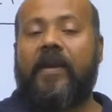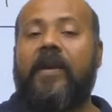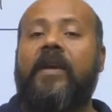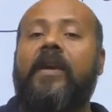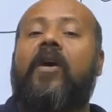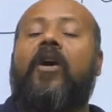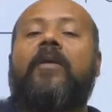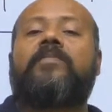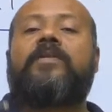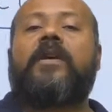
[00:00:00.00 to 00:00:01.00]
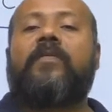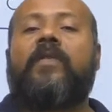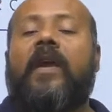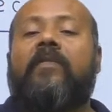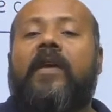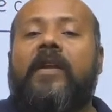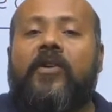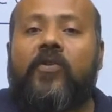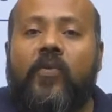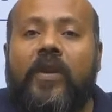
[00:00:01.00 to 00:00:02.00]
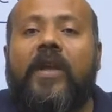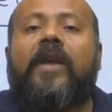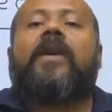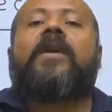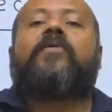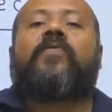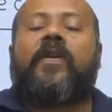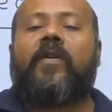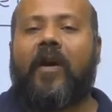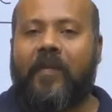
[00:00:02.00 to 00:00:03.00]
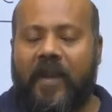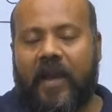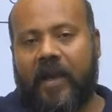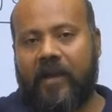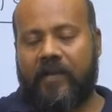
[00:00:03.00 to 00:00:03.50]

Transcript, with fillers: he observed a very unique phenomena